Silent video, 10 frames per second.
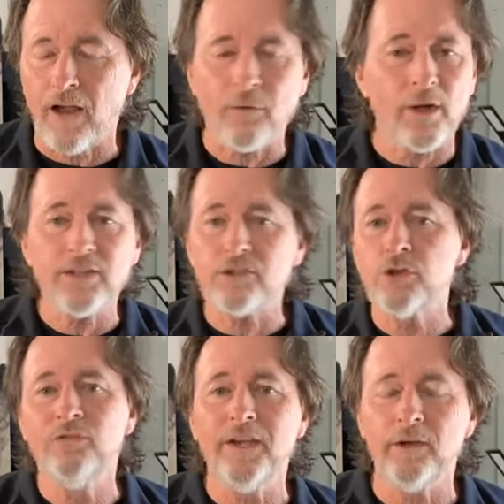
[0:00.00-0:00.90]
I've already
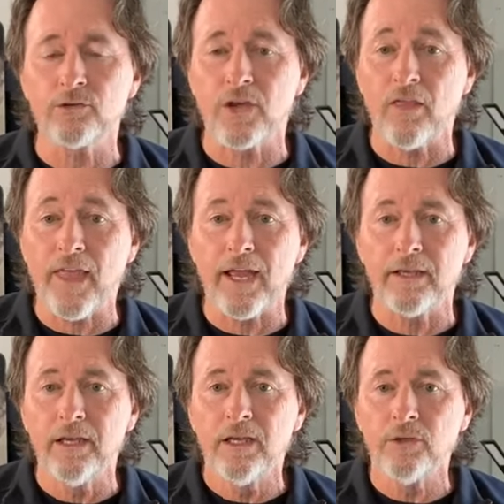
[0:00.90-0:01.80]
done 2 videos on
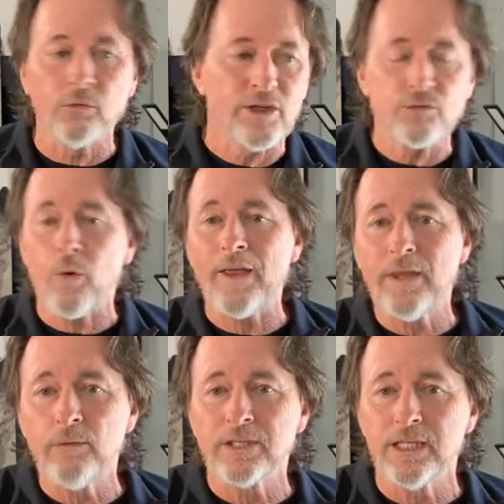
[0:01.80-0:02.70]
that. The reason
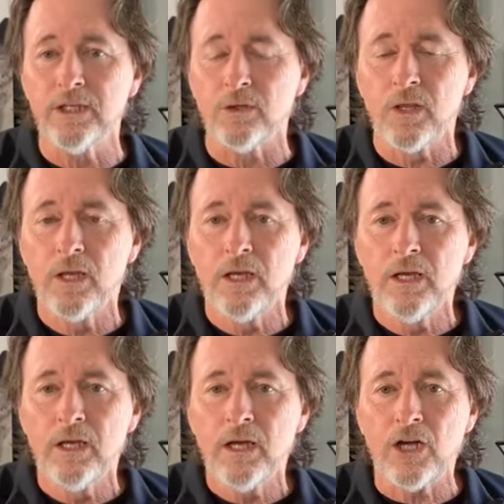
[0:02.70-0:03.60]
why they would kill
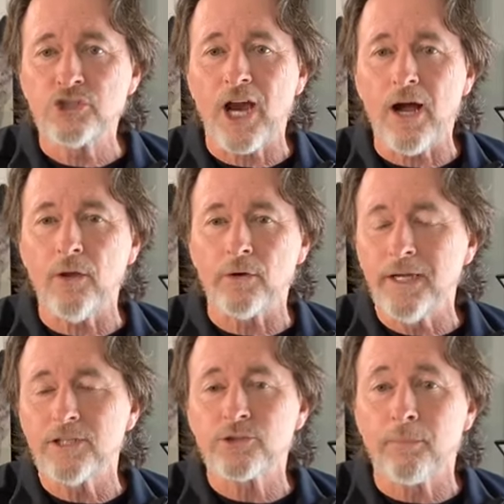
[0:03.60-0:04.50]
a child
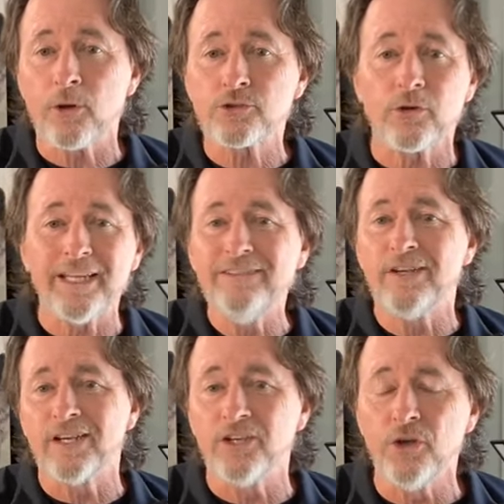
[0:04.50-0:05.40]
or an innocent person or
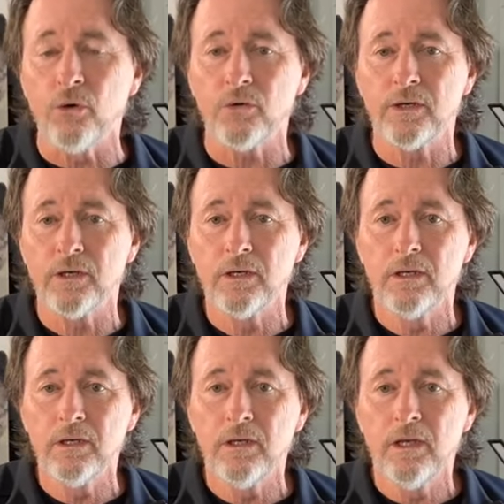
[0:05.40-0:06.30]
even an adult.
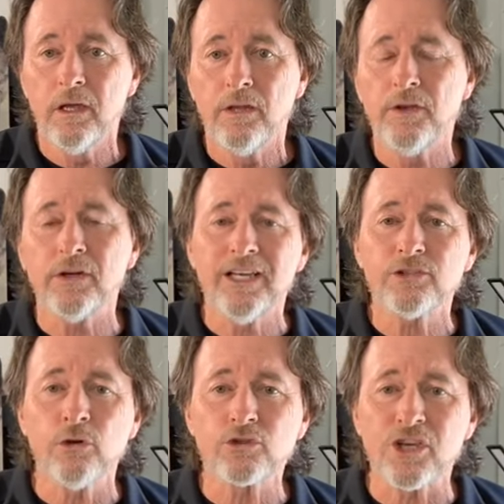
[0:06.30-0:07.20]
There
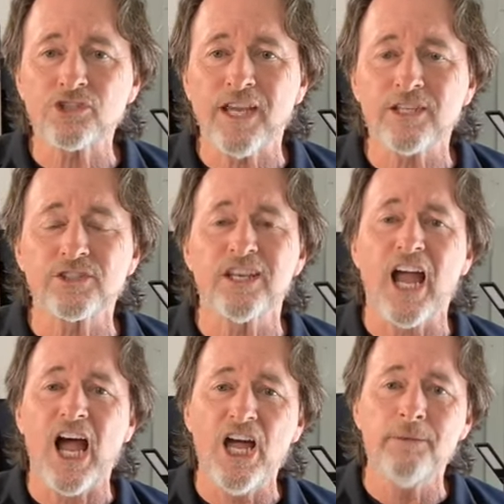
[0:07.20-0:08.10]
is no such thing as
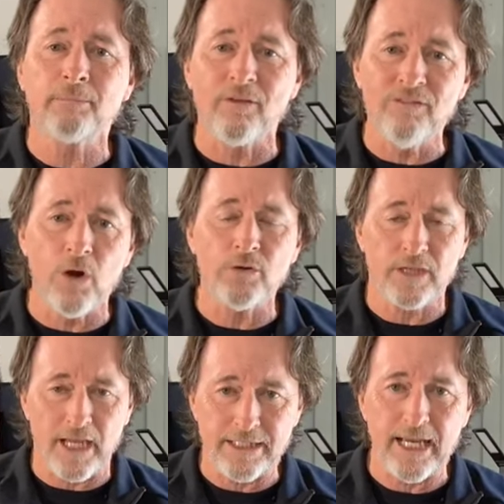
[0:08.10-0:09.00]
an
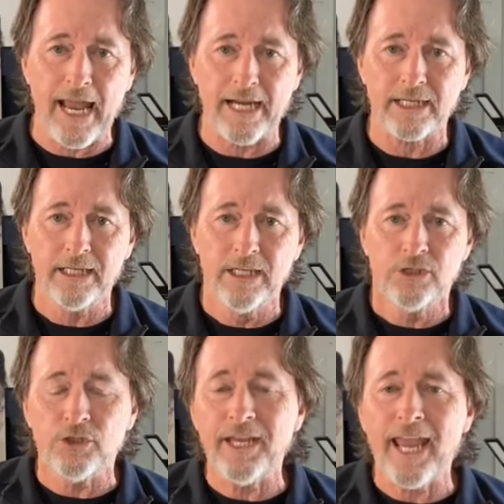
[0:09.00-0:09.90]
unprovoked attack.
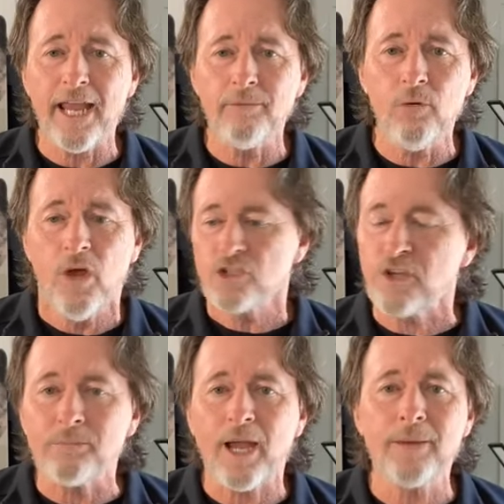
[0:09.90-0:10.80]
To the animal,
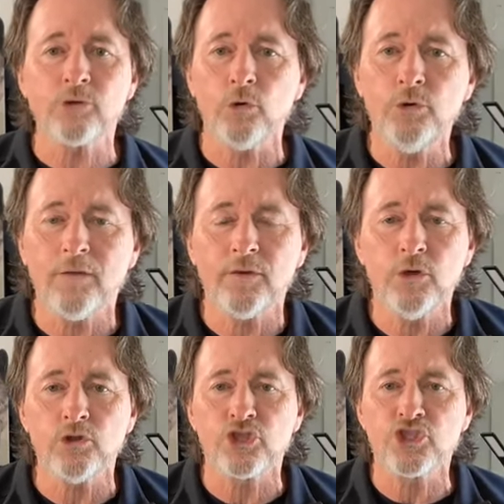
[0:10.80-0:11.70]
sometimes all you have
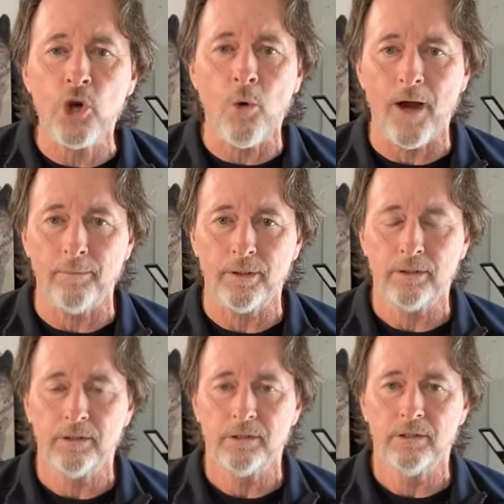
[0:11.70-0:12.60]
to do is show
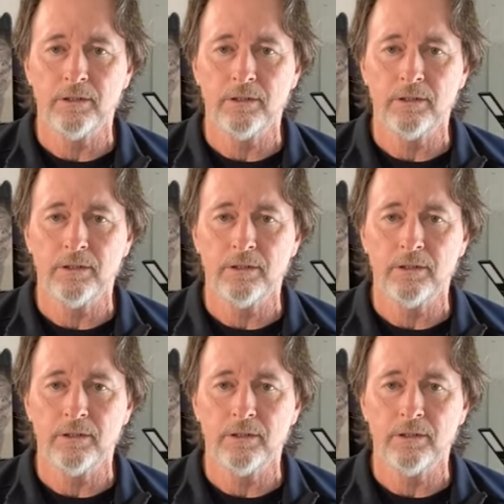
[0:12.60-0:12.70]
up.